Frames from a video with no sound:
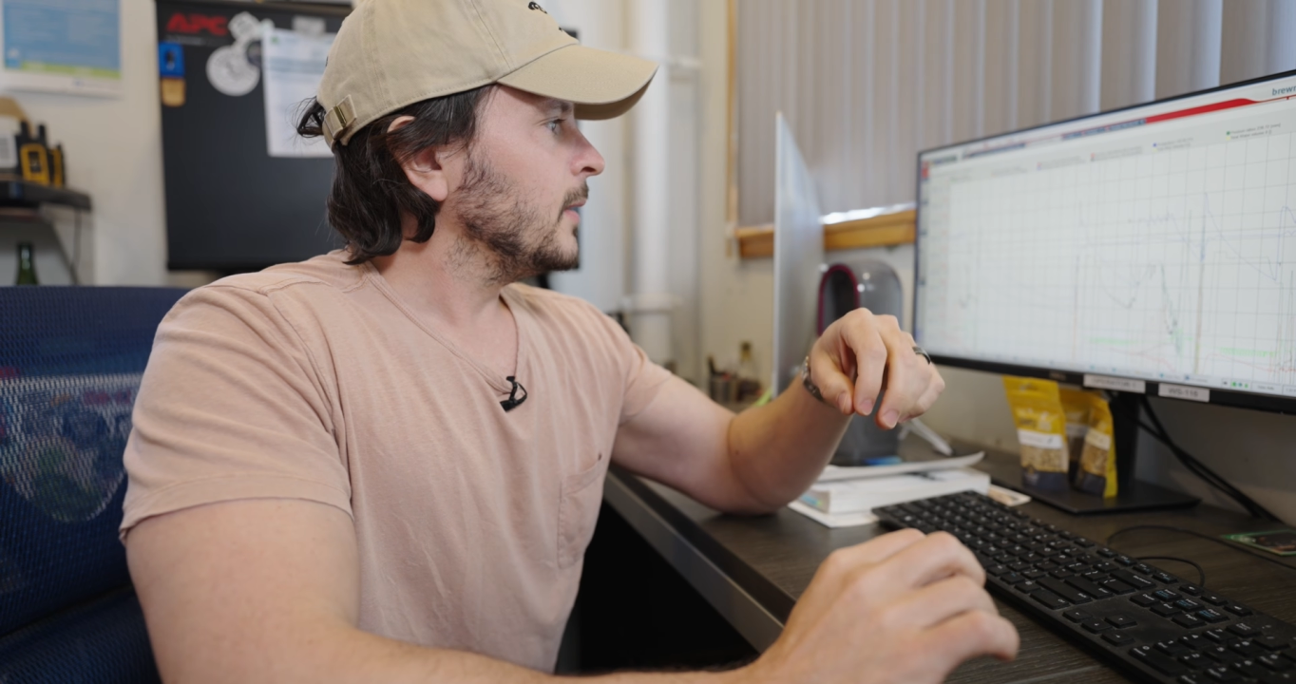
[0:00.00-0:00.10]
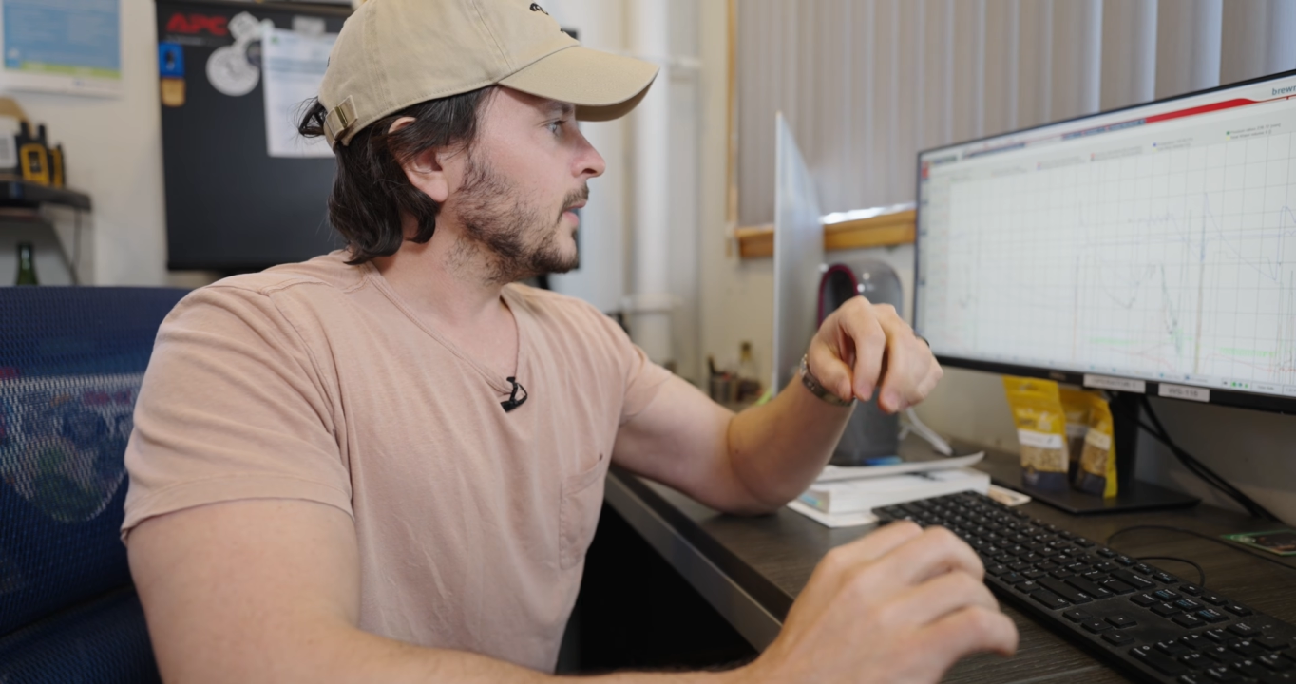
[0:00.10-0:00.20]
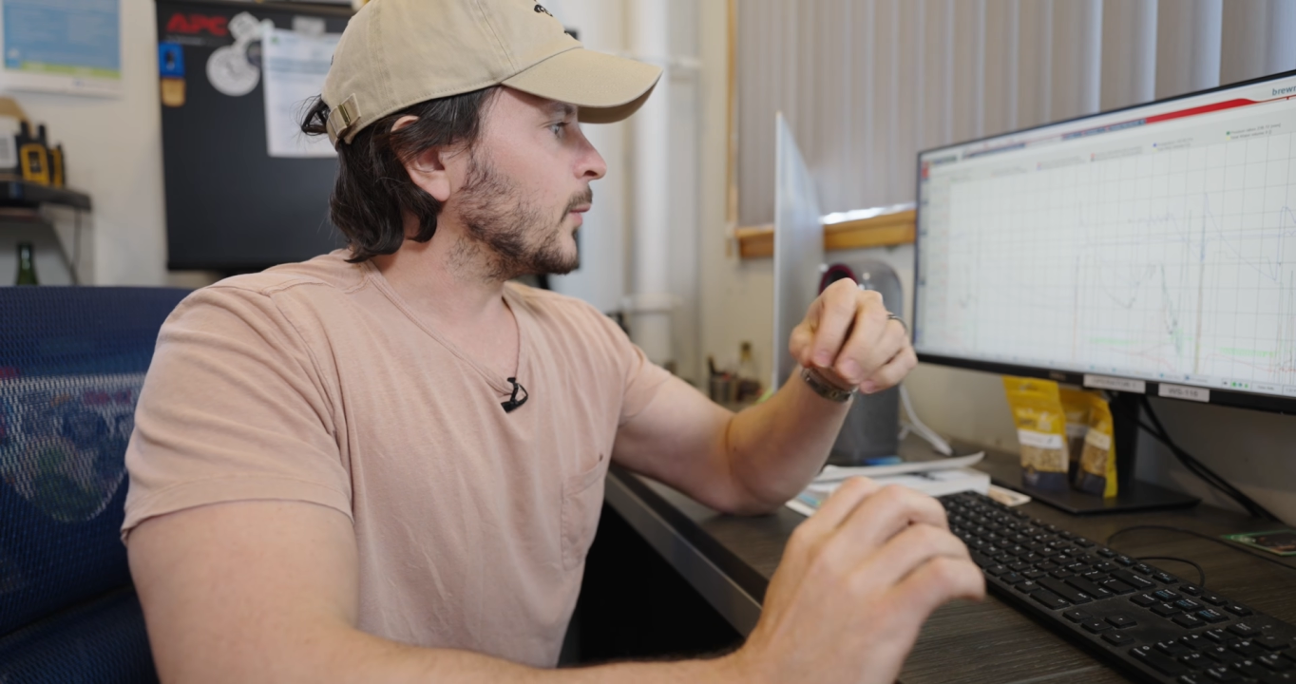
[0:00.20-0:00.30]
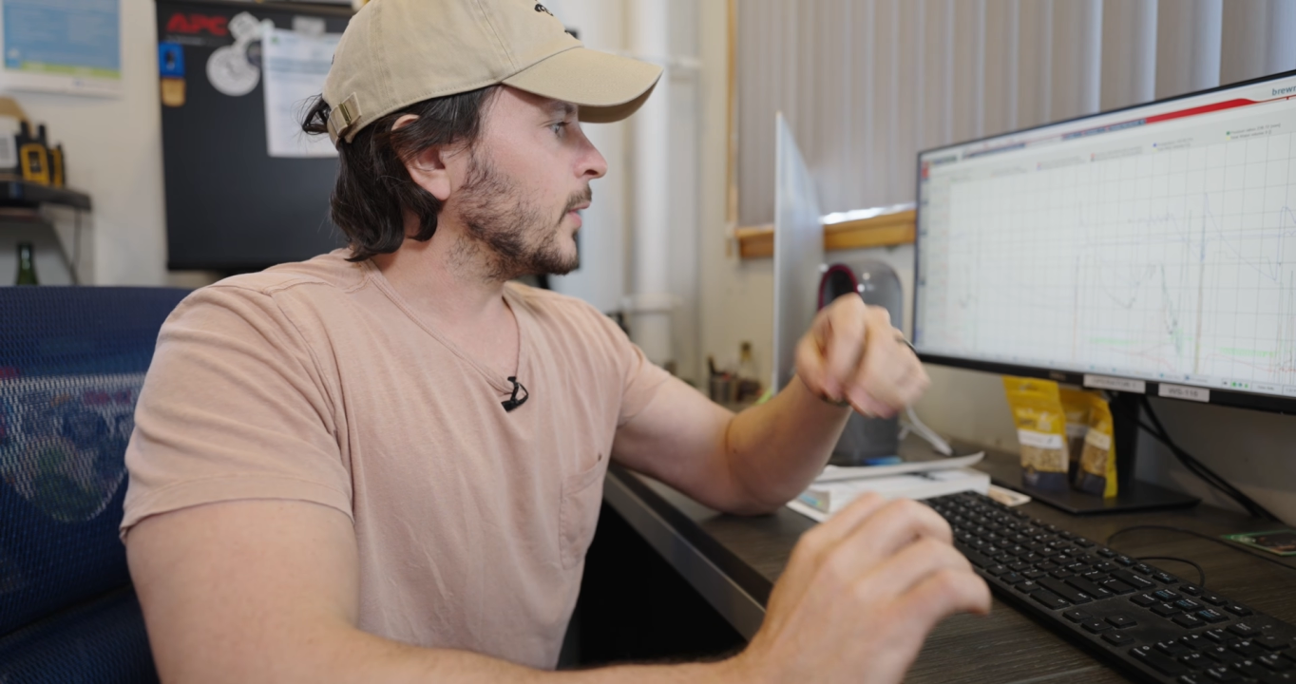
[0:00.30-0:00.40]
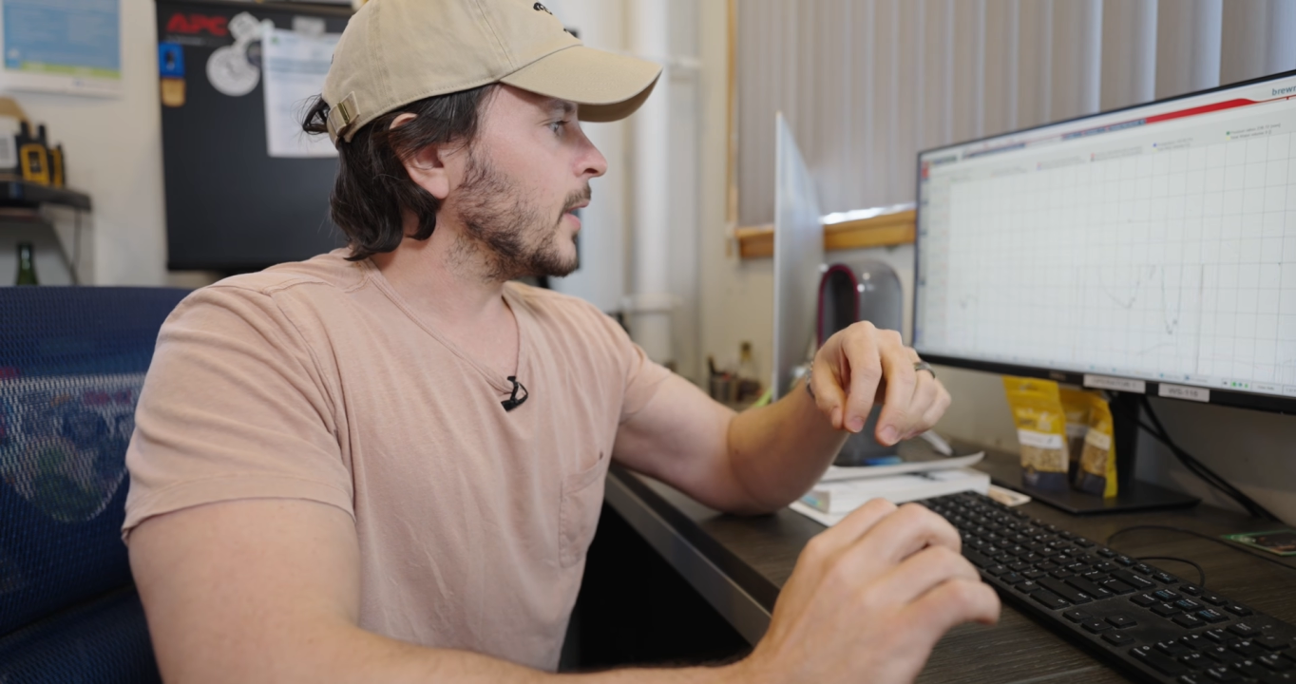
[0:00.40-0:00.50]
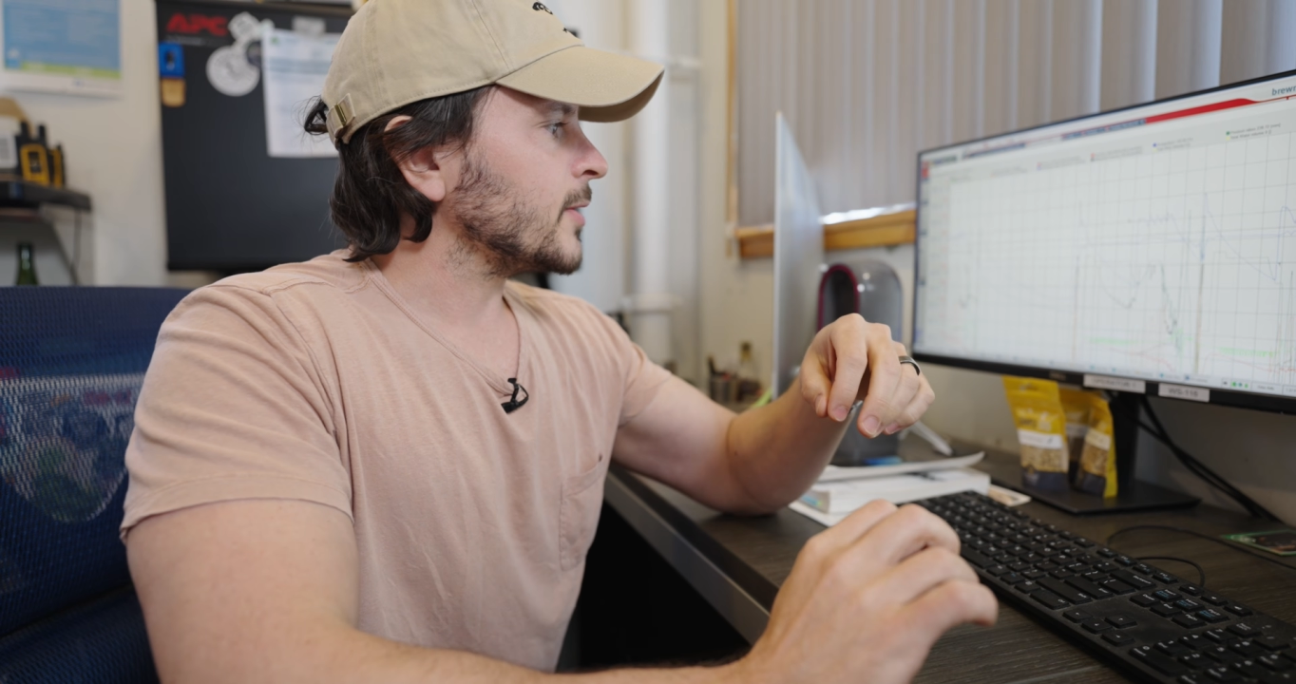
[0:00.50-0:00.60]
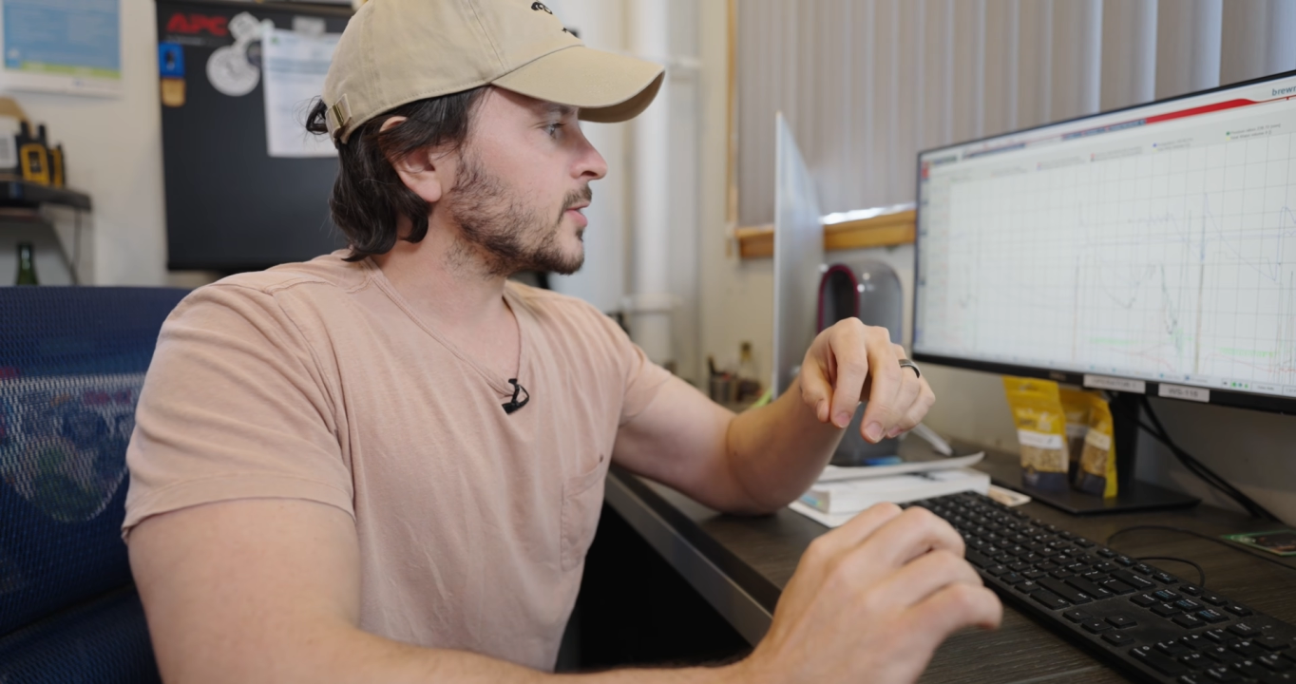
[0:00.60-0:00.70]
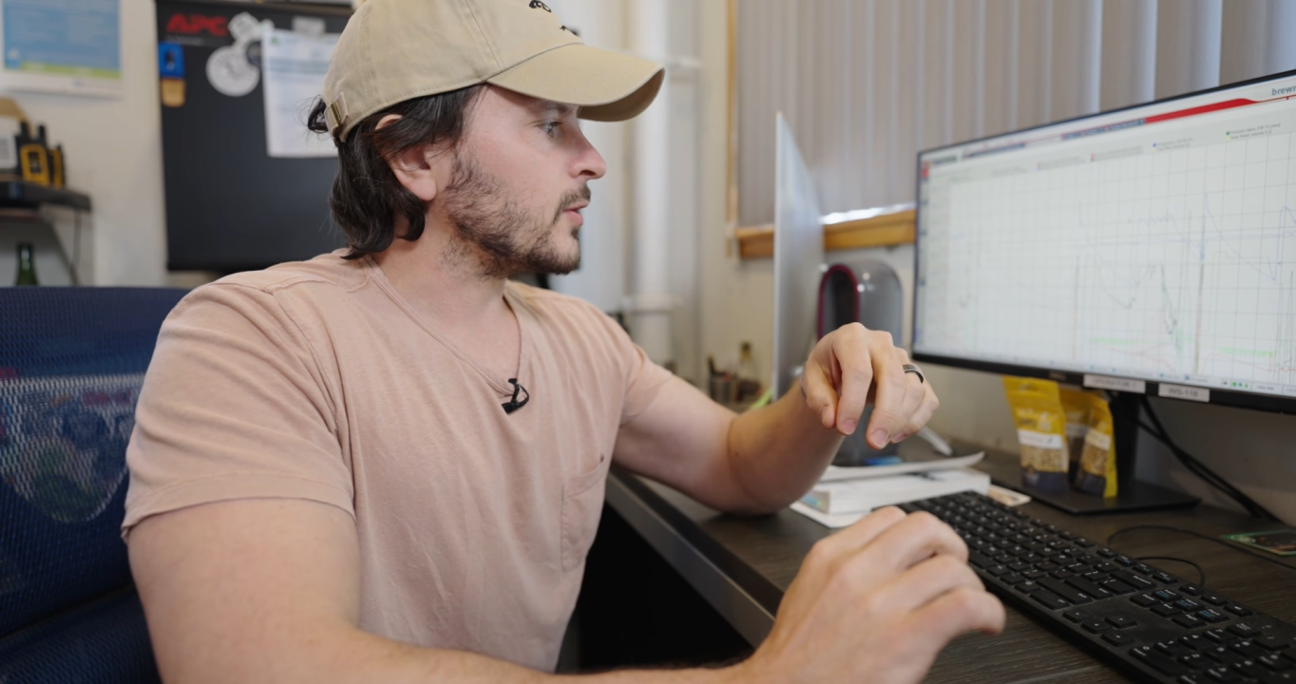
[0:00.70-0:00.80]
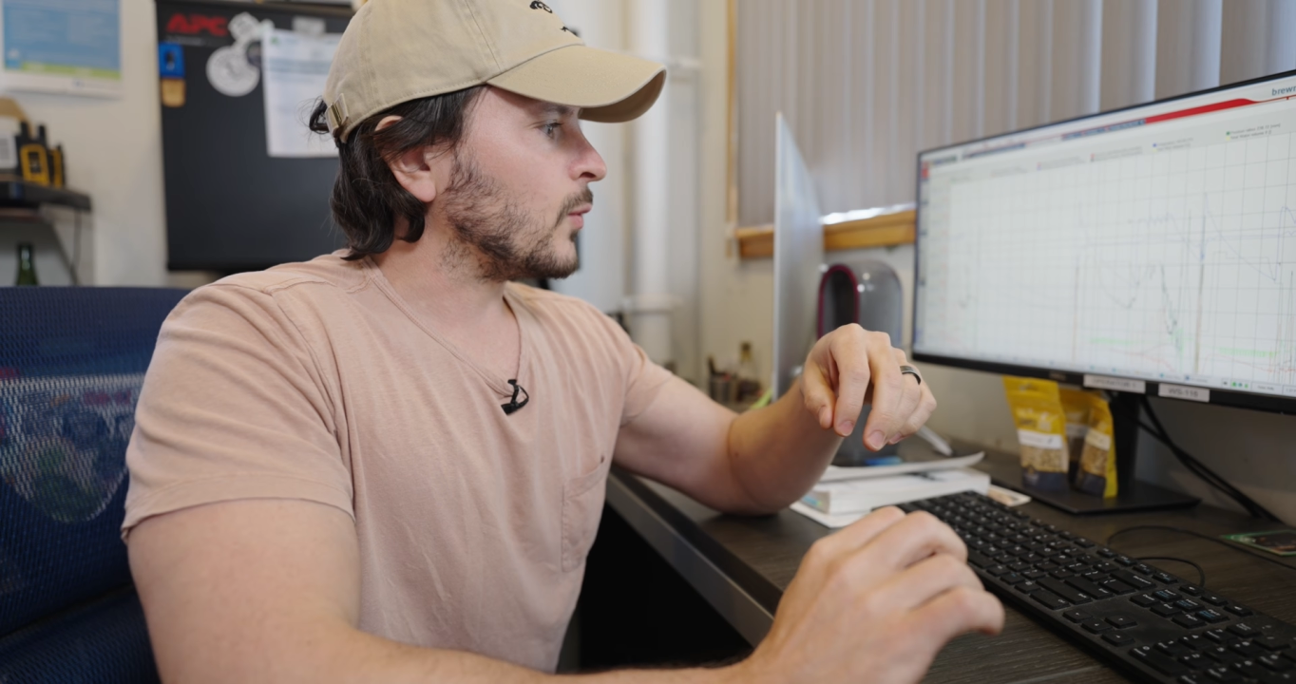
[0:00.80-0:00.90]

and we're not sure